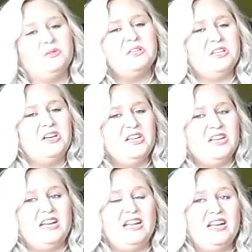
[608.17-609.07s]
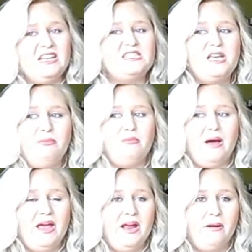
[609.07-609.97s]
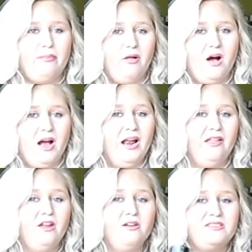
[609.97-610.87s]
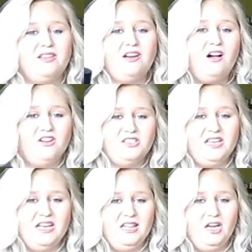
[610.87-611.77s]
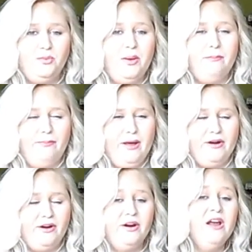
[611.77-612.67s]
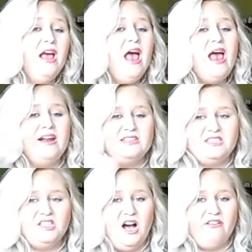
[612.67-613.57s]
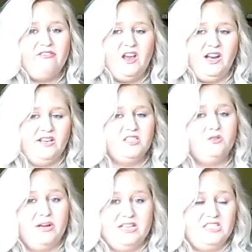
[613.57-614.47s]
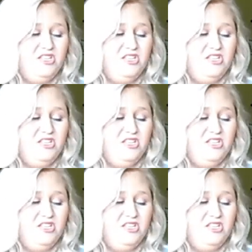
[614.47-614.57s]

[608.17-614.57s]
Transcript: really good, and it is keeping my hair blonde. I noticed that the color's staying a little bit better, and it's not fading as quick as